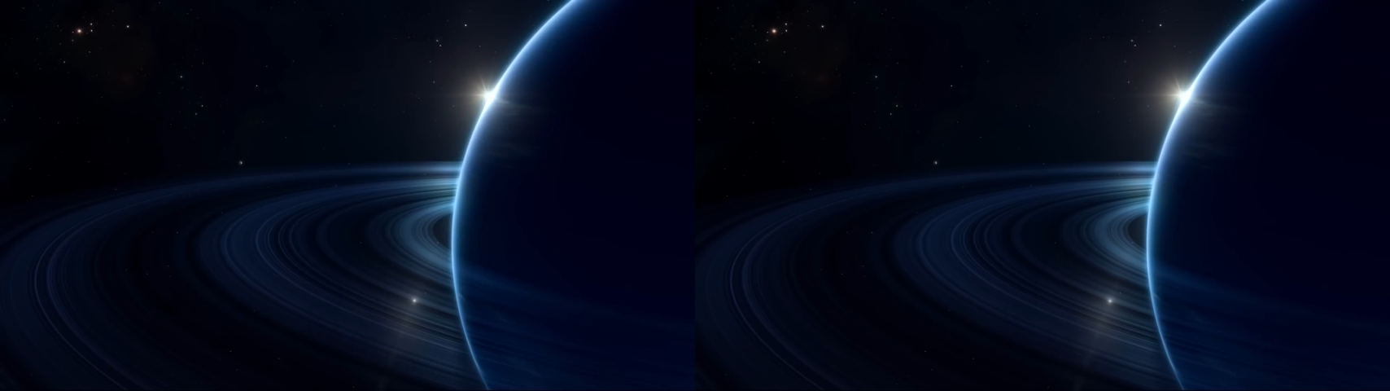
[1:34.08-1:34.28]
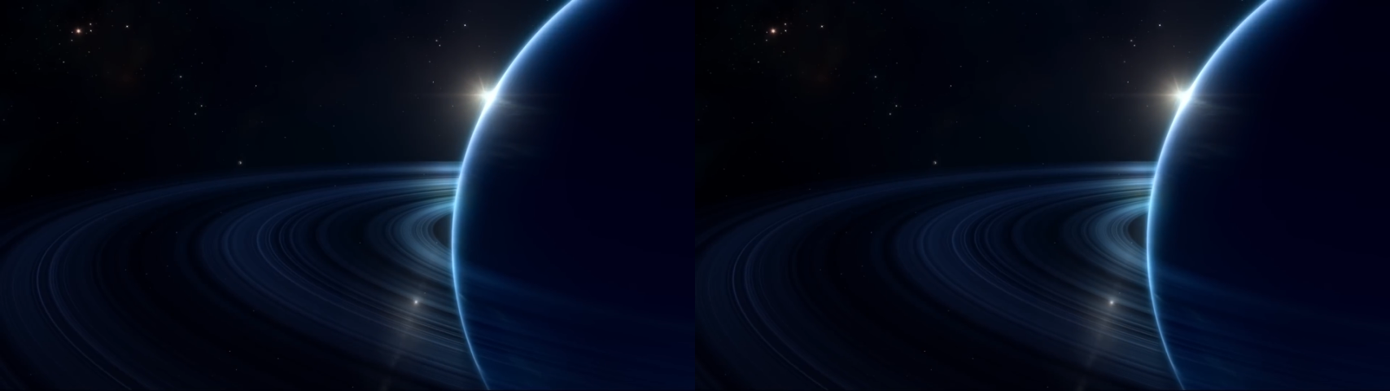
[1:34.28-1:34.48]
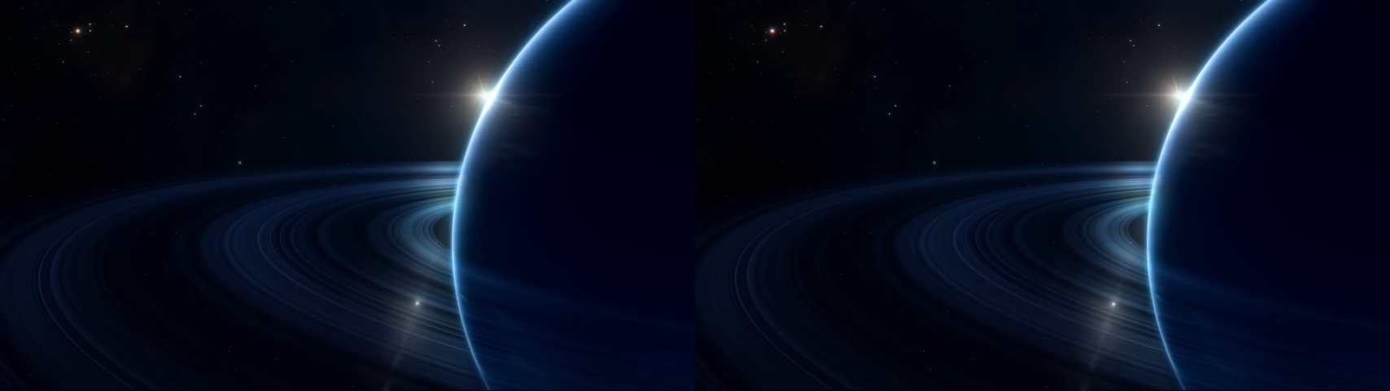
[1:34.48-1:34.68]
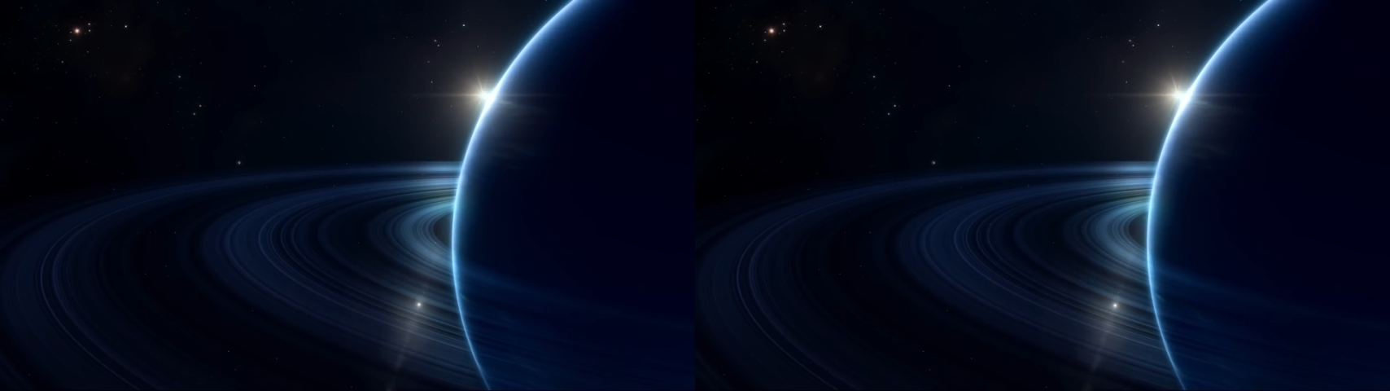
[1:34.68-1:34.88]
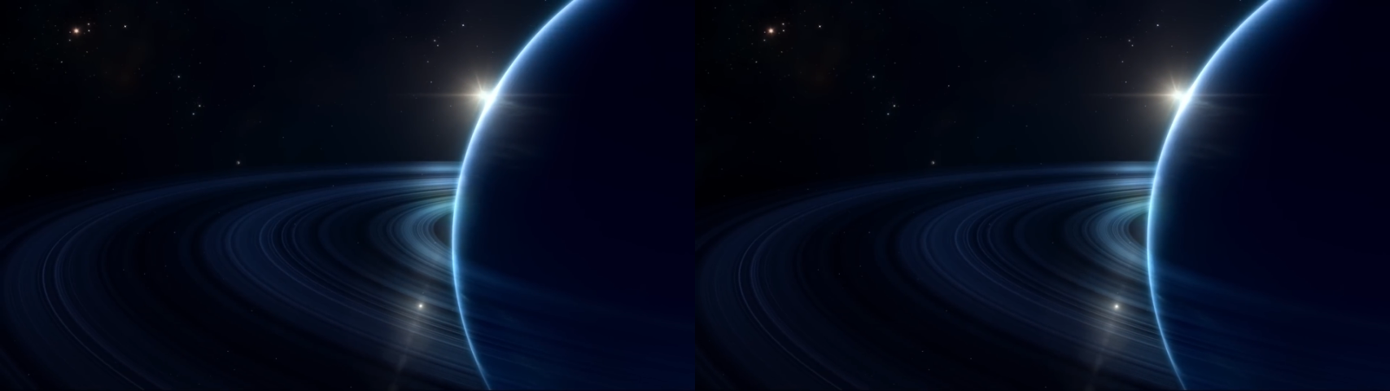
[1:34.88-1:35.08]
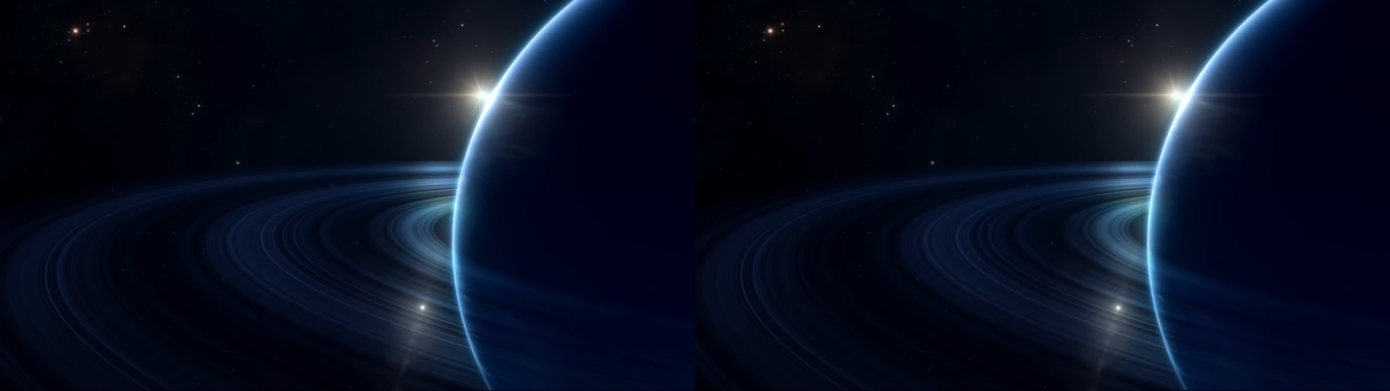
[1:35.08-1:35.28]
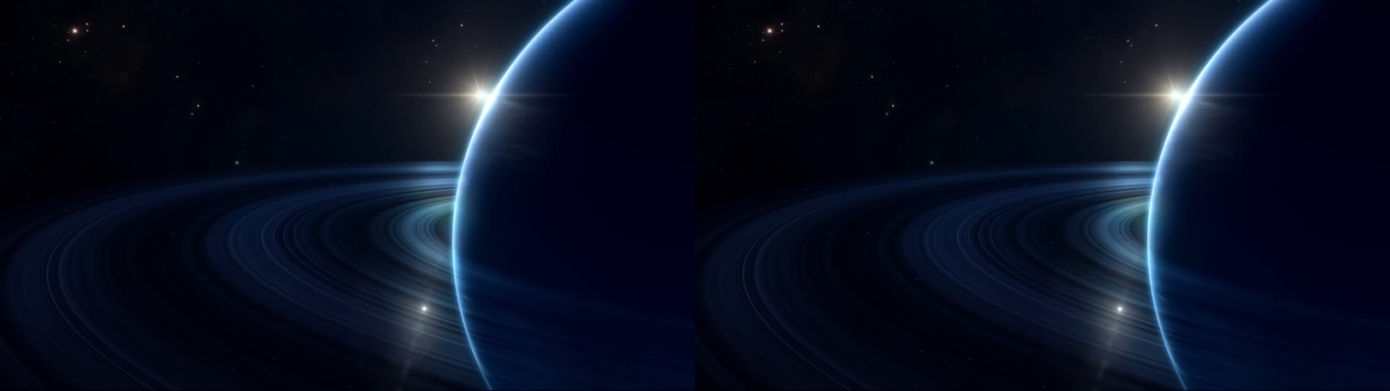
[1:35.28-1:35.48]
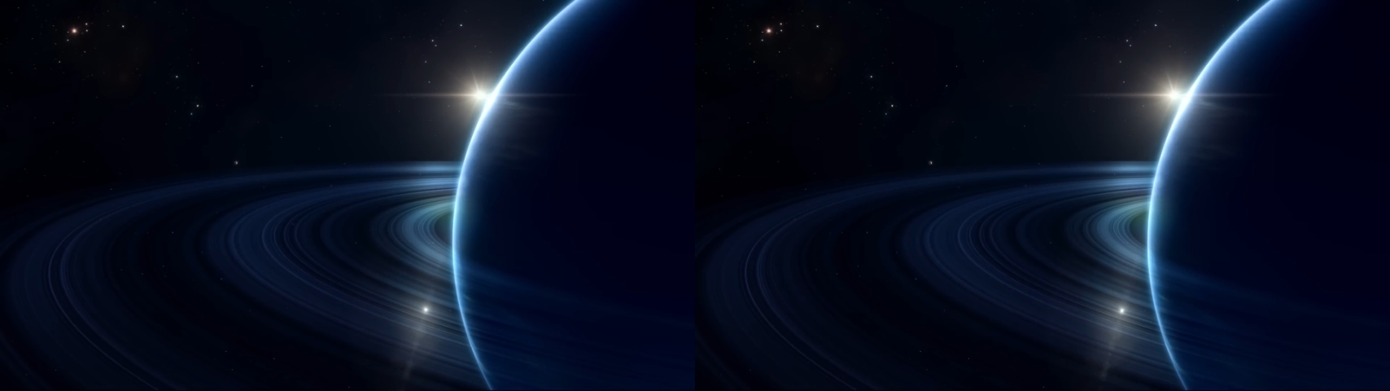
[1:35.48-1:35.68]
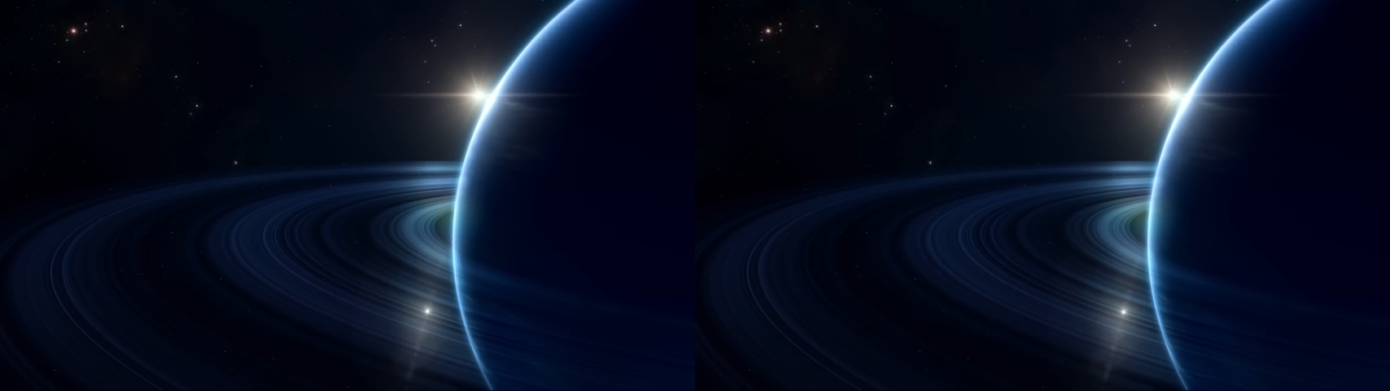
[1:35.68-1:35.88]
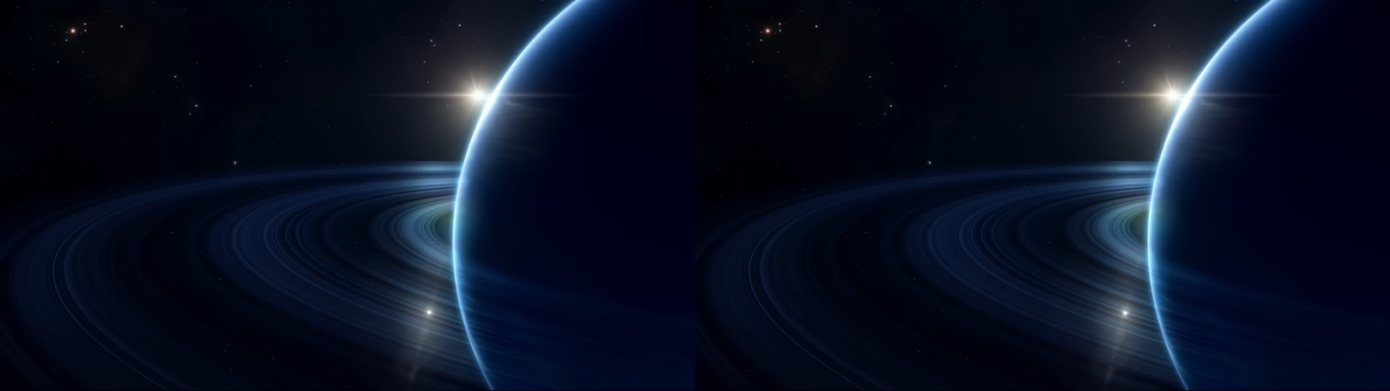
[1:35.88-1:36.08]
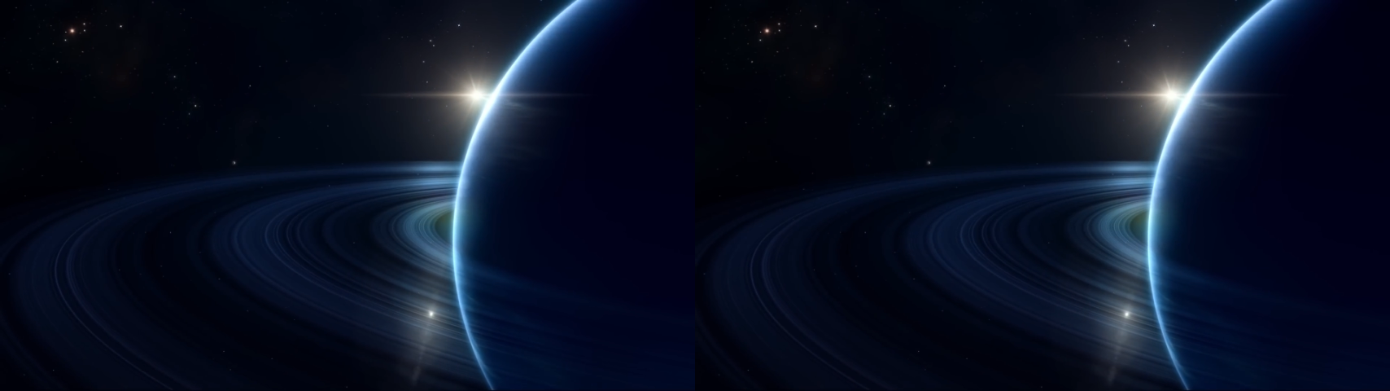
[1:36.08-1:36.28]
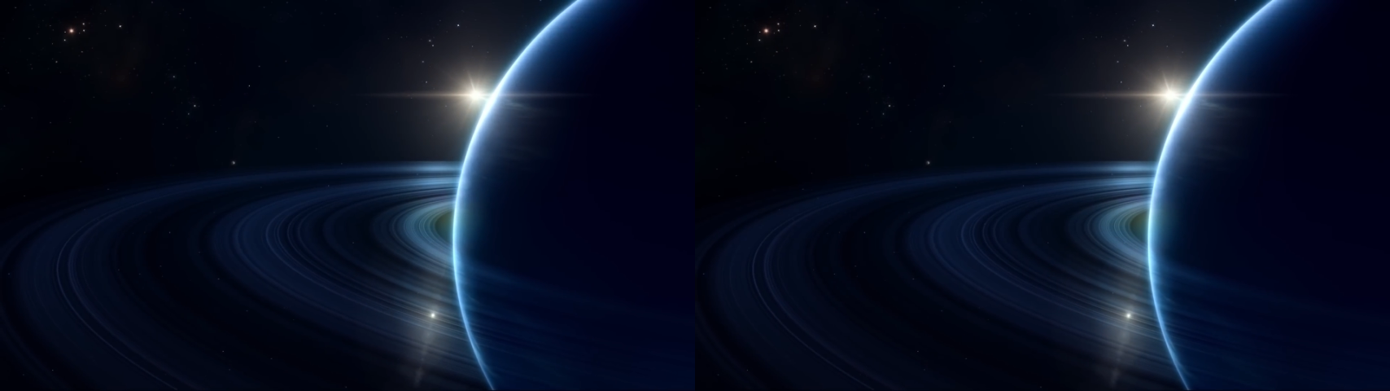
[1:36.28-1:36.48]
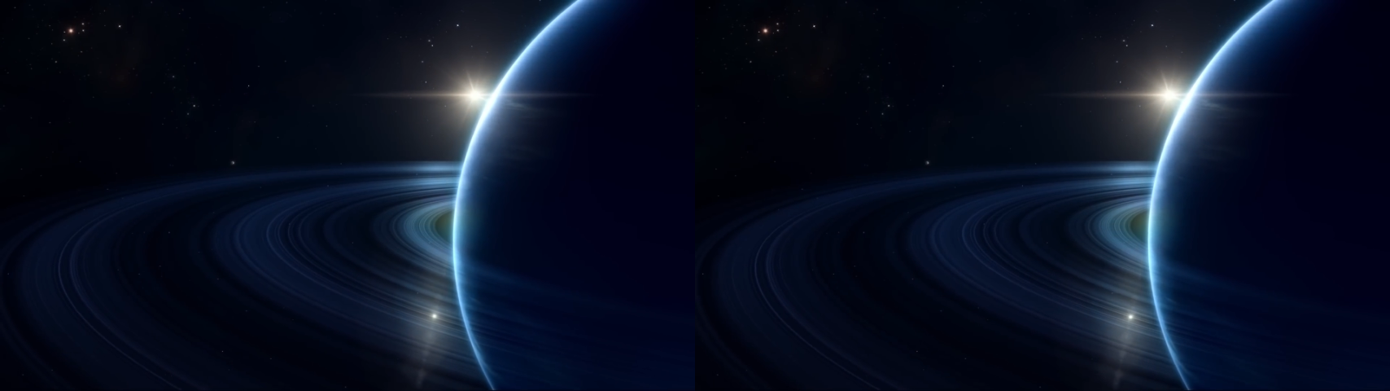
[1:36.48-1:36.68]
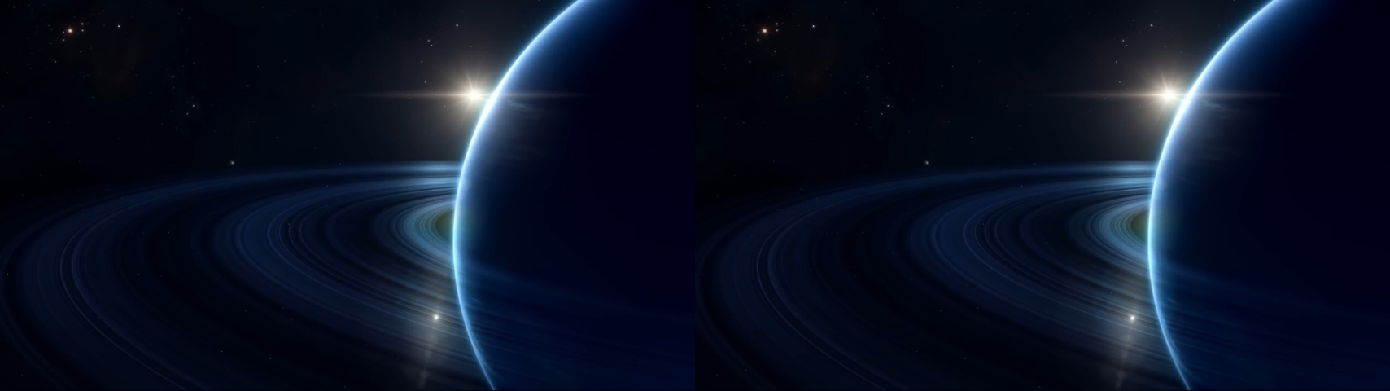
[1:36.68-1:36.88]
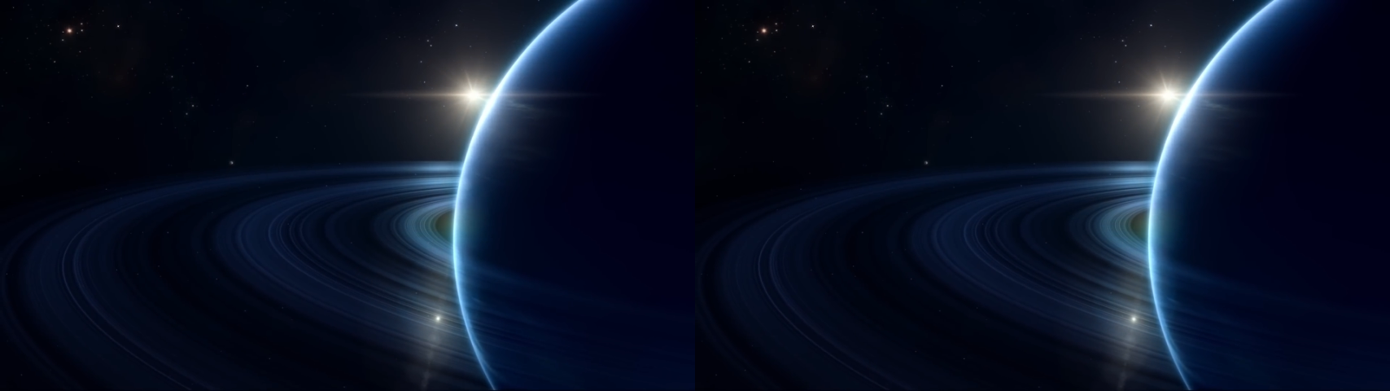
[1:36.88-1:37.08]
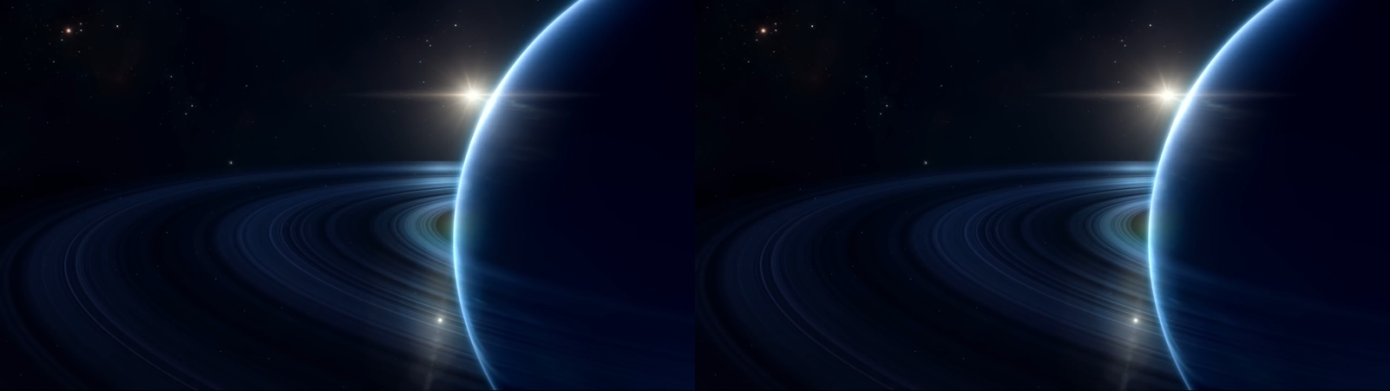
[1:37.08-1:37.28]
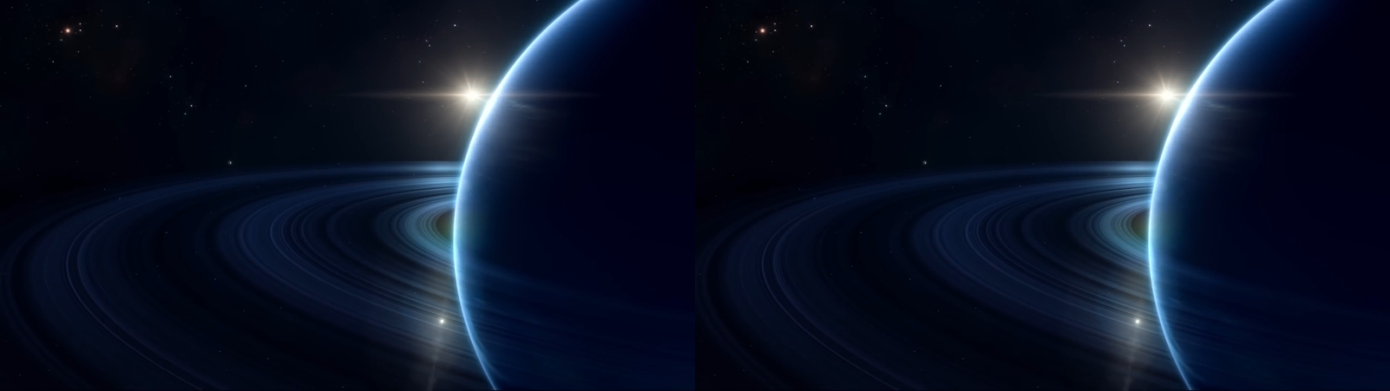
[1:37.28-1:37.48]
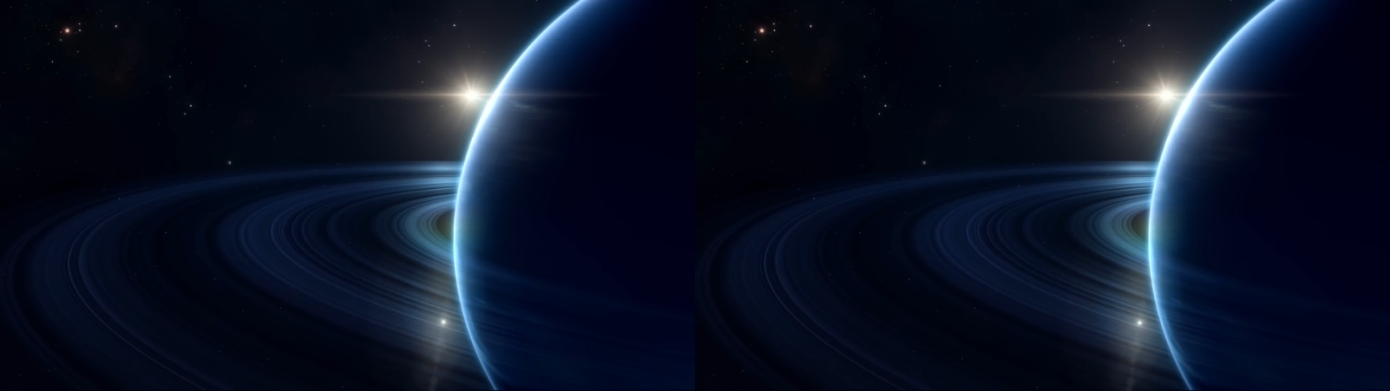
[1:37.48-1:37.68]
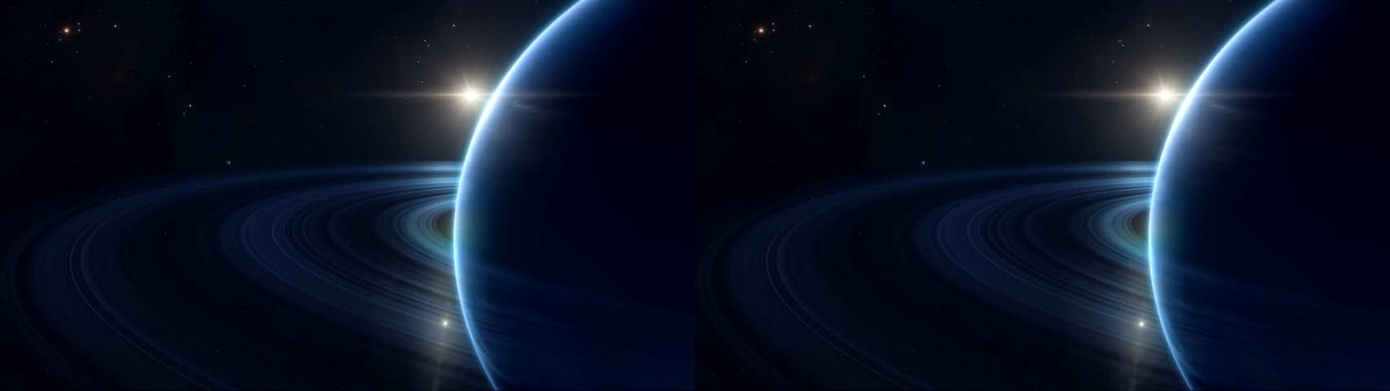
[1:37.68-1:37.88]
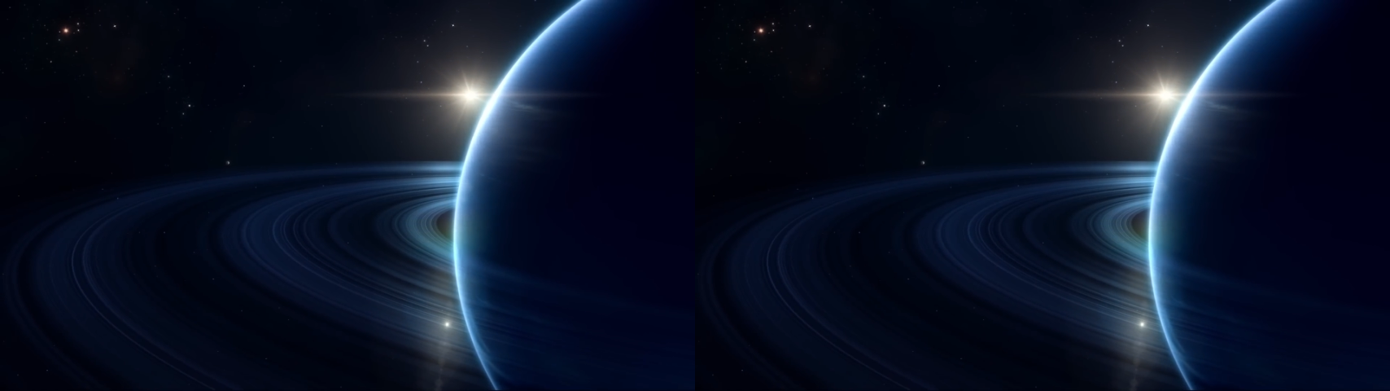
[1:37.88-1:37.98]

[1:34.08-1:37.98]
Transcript: No face is visible, so there are no lips to read.